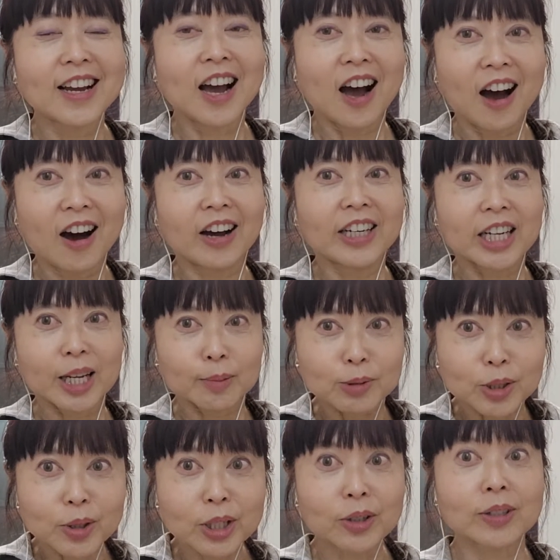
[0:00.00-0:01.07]
on him,
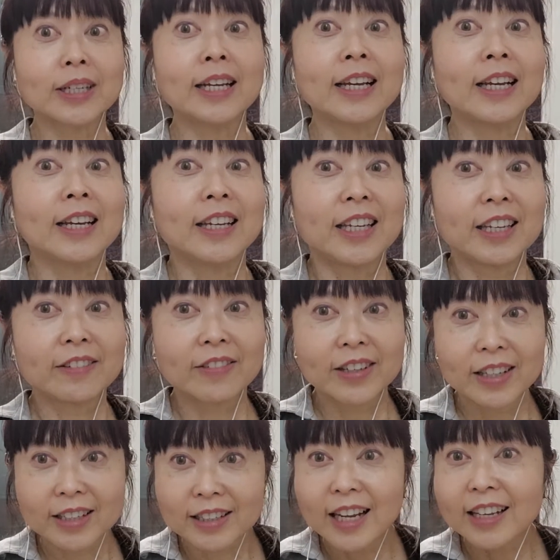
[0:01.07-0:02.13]
so he couldn't
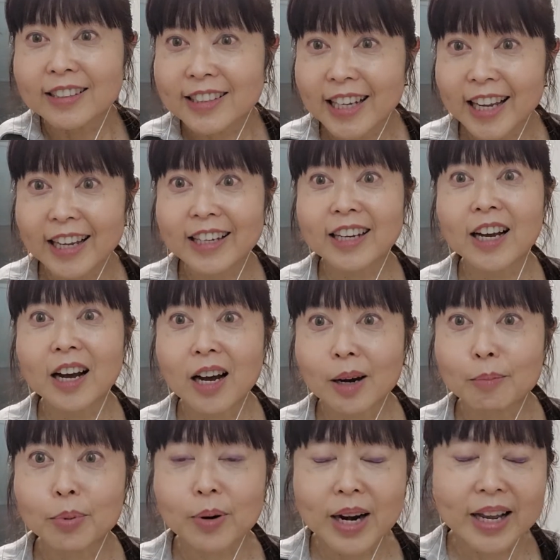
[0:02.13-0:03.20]
even take a
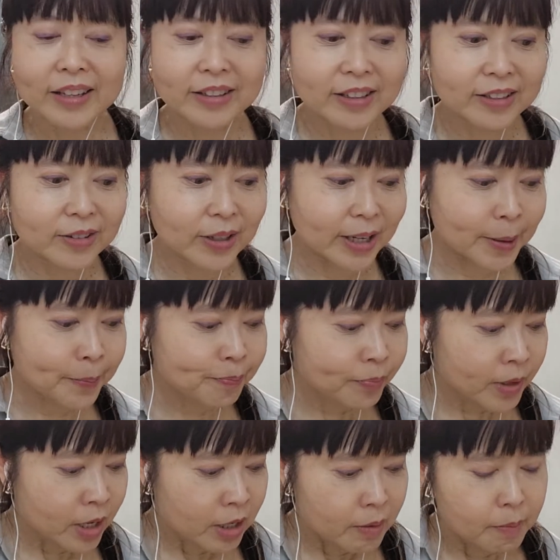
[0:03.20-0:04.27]
breath, okay?
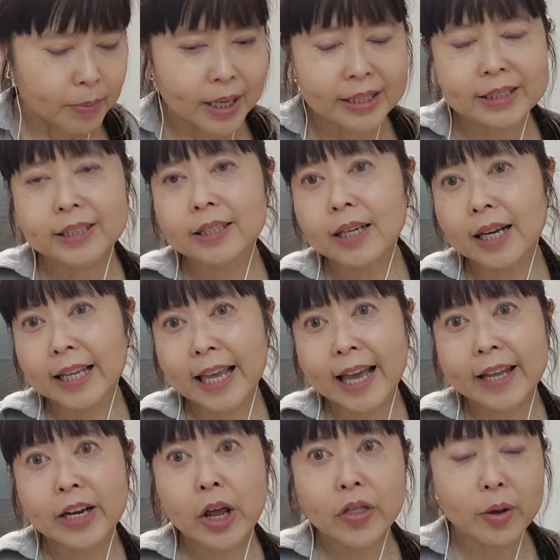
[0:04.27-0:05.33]
But
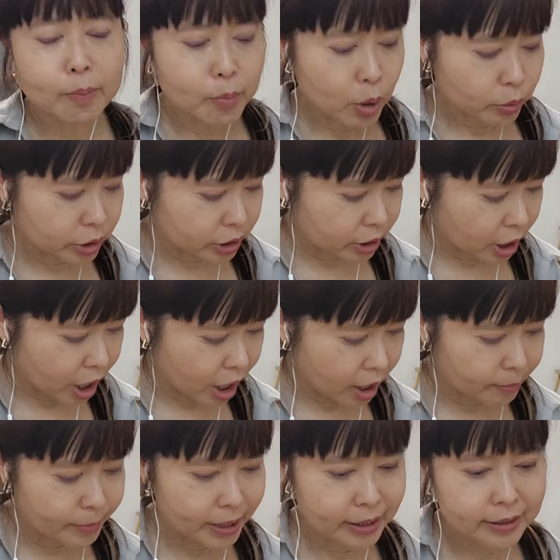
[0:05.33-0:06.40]
again, the most
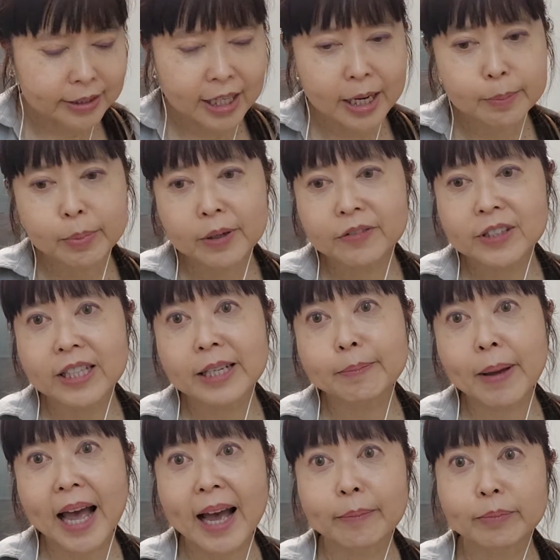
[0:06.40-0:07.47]
common type of sleep
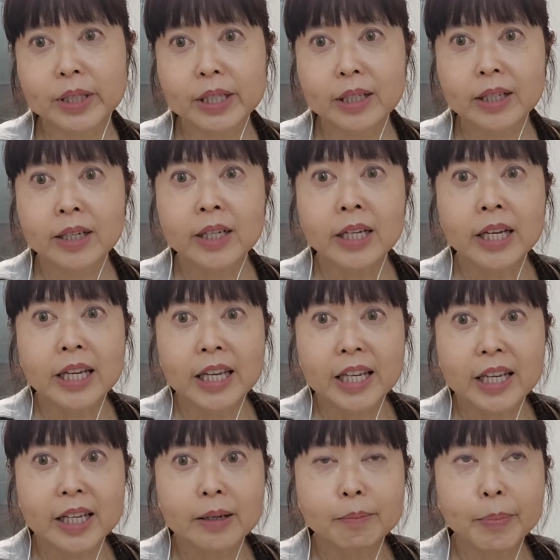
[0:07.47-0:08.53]
apnea
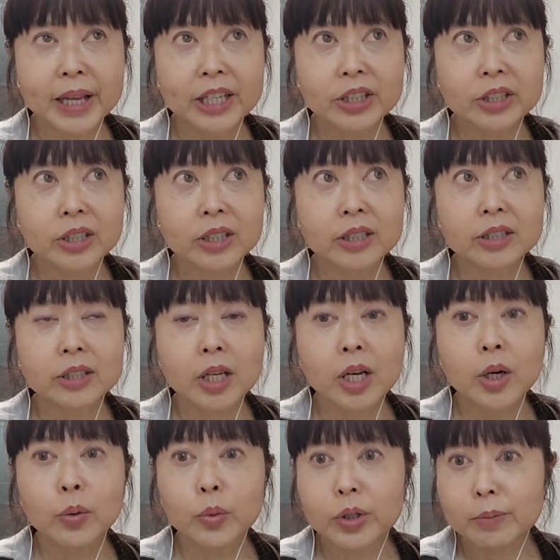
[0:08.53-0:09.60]
in patients
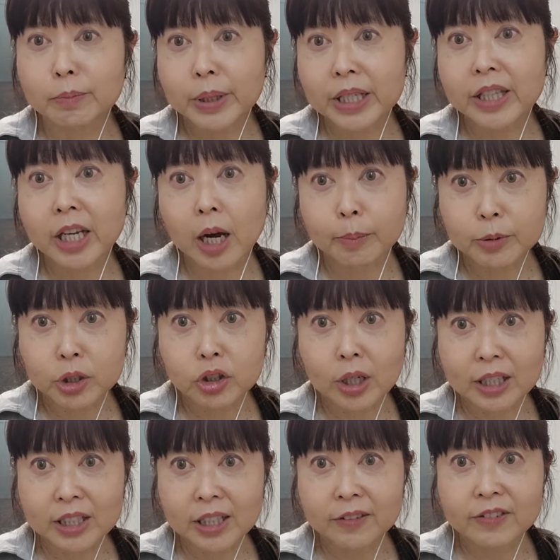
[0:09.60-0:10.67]
would be the
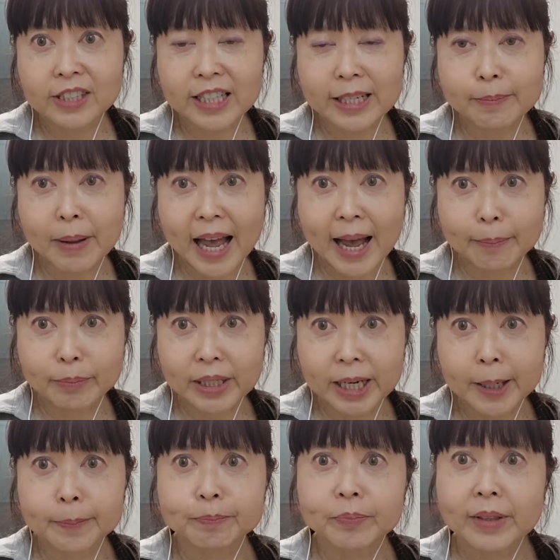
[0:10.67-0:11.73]
obstructive sleep
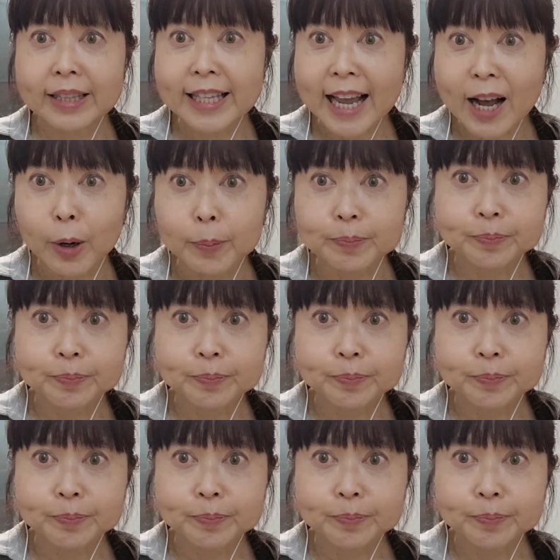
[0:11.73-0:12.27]
apnea. Now,